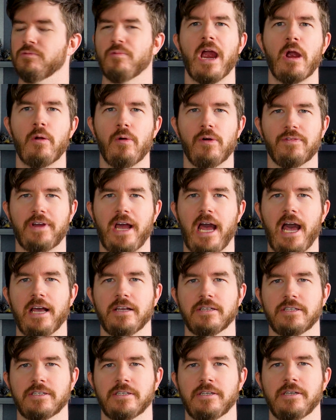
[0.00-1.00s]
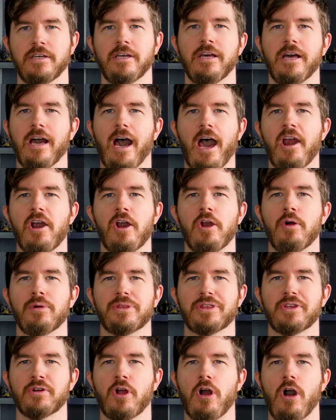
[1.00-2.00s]
Werewolf guys. I don't know
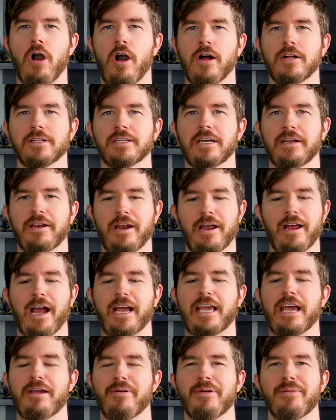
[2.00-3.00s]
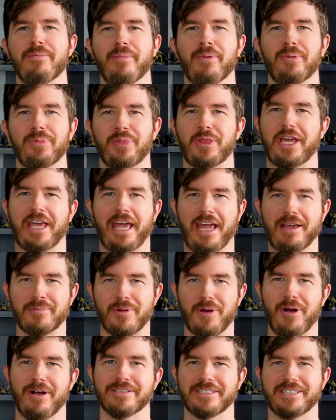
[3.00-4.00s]
what they're called. I can't remember what the game
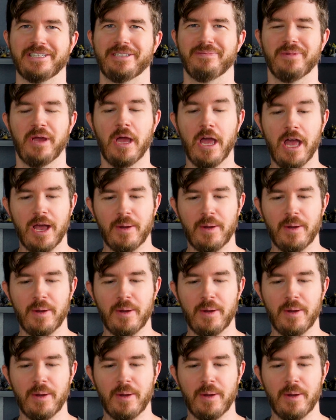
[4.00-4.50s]
calls them.